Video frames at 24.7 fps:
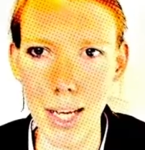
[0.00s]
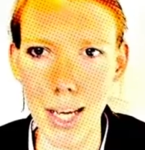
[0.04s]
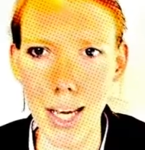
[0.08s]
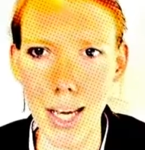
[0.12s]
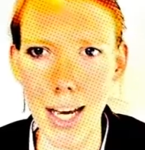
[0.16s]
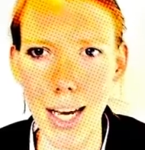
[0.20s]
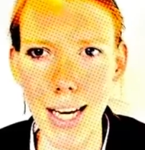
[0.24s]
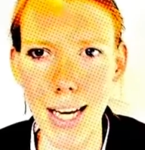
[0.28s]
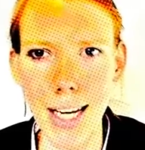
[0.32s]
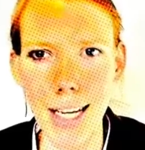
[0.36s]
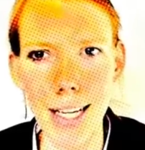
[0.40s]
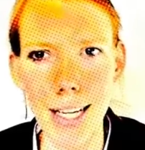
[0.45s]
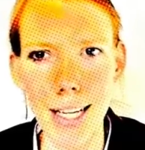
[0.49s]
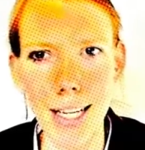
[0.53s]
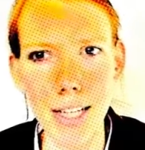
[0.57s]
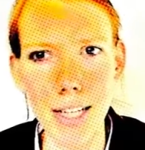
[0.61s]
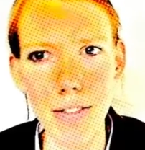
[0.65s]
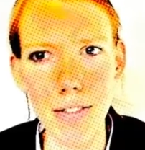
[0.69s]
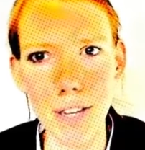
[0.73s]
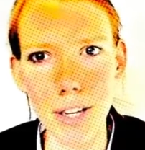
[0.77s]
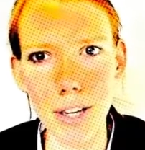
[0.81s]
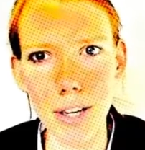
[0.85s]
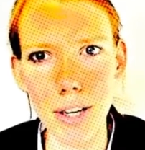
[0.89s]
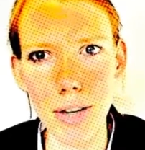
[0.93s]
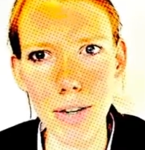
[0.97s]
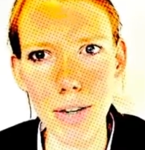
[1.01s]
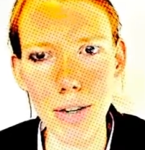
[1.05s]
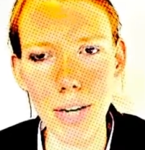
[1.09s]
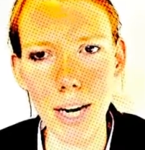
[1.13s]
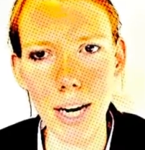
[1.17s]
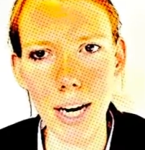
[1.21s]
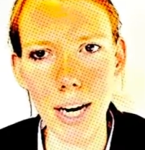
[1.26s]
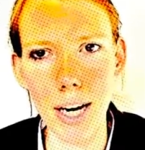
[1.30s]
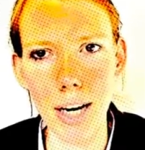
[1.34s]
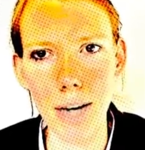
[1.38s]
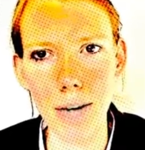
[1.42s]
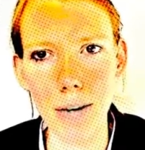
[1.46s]
And in this video,
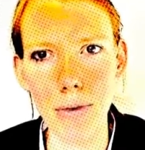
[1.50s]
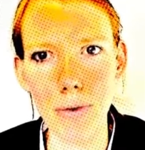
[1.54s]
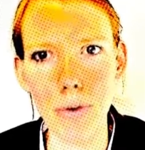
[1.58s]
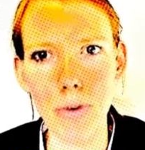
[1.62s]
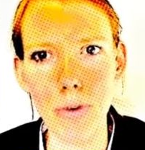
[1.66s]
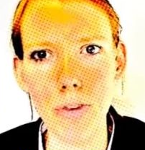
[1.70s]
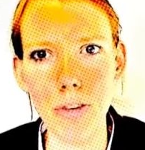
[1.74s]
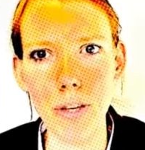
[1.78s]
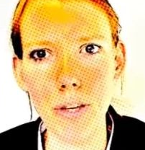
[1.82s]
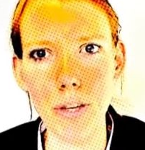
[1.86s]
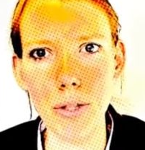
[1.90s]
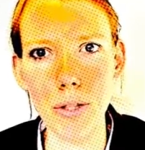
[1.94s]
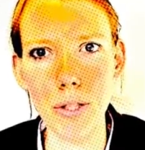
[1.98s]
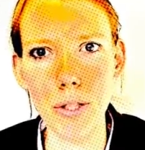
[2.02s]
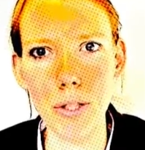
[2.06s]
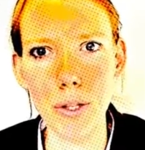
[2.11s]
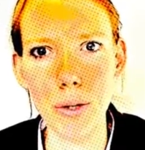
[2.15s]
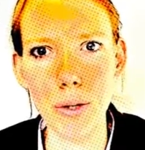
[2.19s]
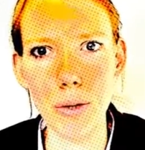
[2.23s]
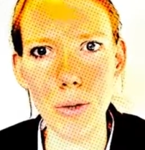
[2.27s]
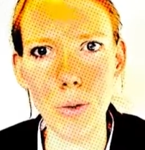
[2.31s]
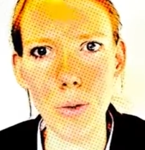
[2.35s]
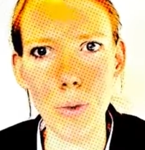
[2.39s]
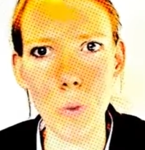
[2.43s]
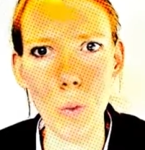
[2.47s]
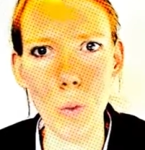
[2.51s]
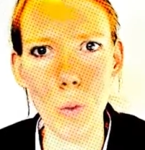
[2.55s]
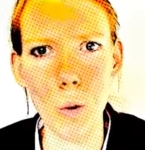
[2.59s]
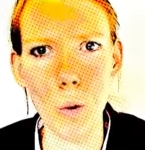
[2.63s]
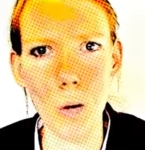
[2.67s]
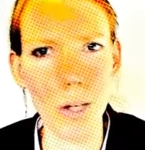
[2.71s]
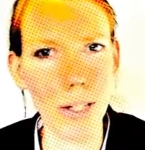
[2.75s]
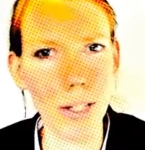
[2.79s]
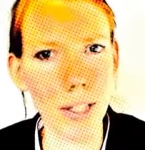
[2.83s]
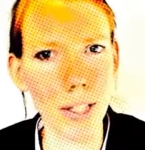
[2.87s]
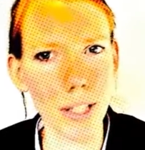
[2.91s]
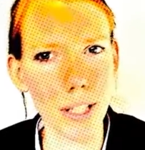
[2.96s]
I'll reveal to you what
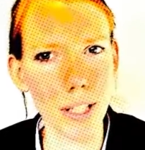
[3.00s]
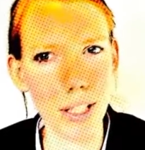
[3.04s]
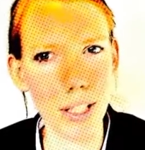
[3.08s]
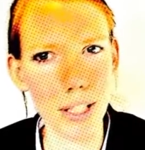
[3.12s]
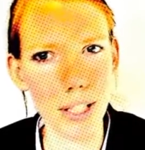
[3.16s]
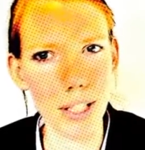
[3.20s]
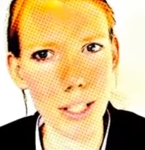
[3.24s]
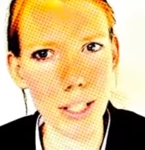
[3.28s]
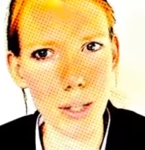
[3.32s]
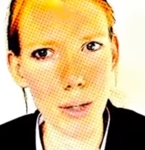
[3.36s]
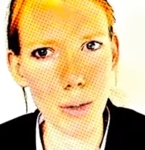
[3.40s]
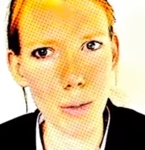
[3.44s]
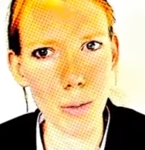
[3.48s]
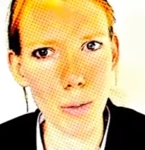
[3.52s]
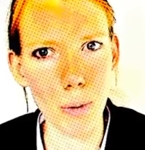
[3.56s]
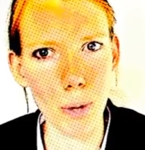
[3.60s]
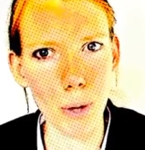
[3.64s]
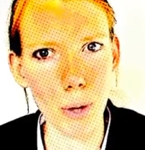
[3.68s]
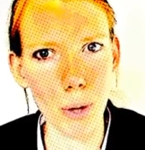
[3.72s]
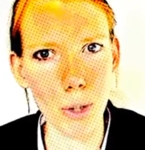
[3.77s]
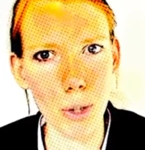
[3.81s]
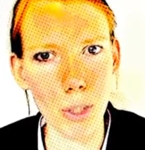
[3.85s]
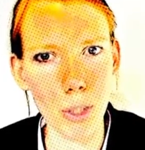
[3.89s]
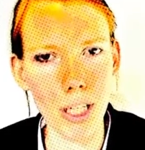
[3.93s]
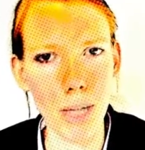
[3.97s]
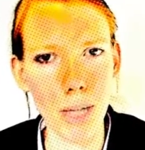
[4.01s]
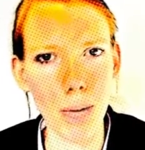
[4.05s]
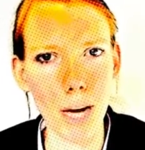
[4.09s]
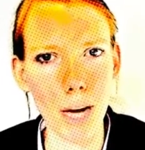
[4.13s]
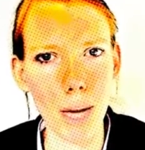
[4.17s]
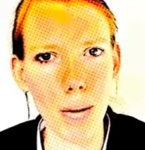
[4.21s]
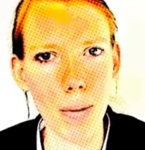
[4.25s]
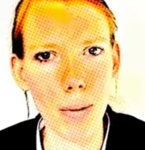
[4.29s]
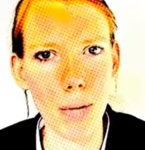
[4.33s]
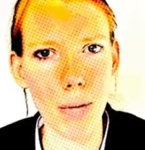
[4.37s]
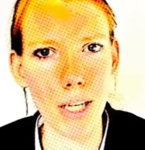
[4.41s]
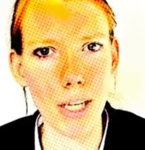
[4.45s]
these new postnatal back
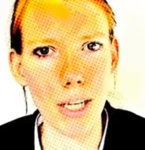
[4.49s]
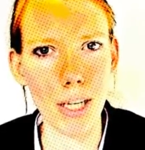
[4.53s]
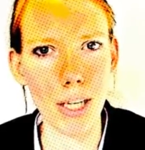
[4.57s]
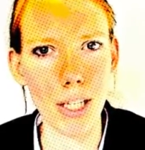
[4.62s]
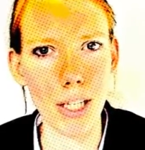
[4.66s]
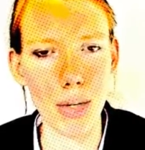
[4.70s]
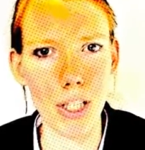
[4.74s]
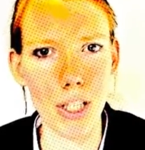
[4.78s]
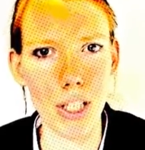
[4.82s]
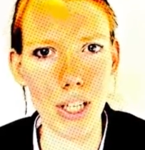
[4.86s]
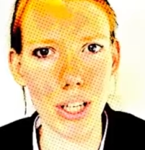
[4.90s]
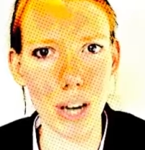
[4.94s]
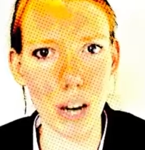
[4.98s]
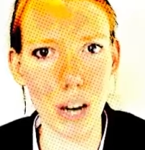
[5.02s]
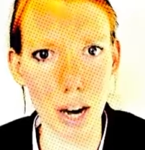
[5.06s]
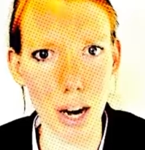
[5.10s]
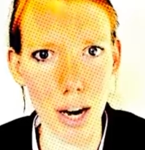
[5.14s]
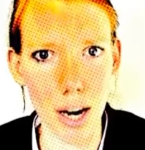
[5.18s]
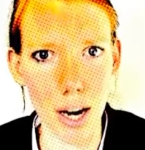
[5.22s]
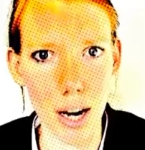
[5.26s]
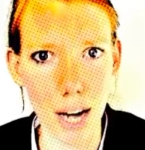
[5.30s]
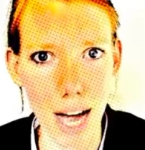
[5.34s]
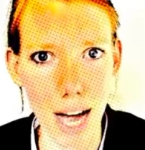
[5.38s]
pain solutions are